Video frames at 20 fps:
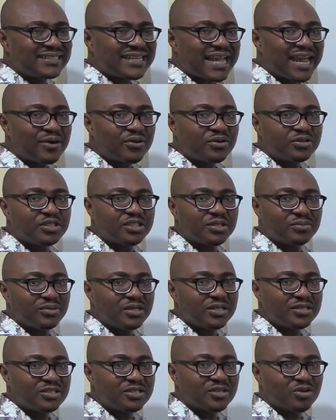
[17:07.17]
thyroid
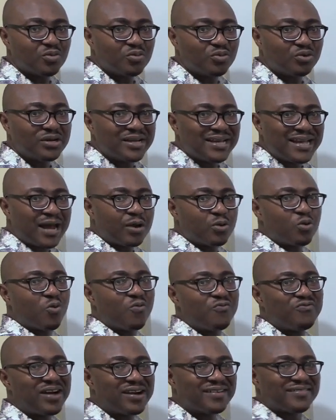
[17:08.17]
stimulating hormone and
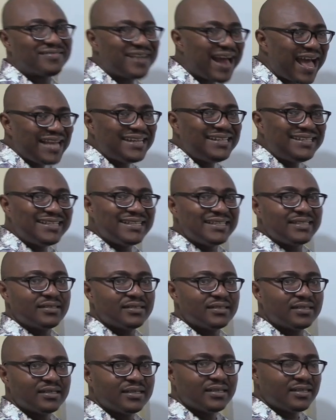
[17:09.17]

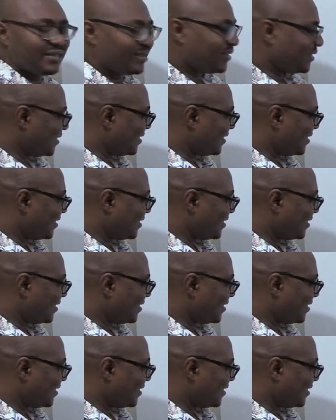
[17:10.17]
overriding the